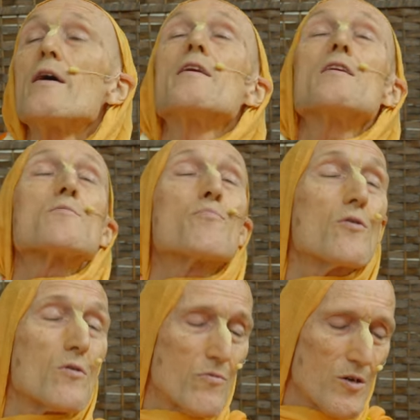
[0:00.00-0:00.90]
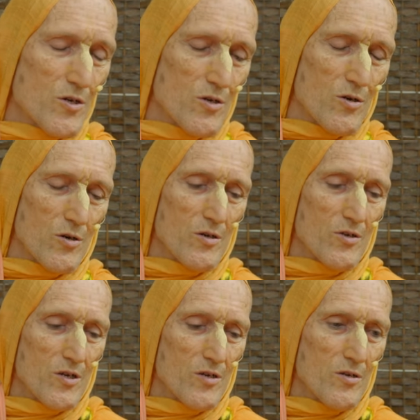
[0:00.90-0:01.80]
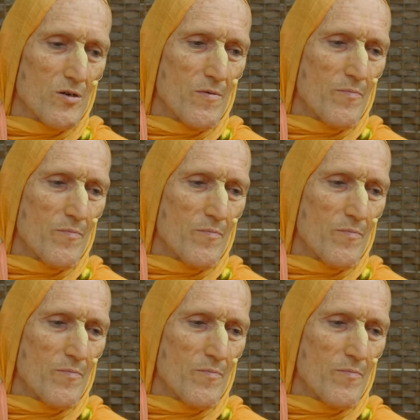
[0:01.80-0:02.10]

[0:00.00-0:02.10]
In his book, Richard Dawkins says,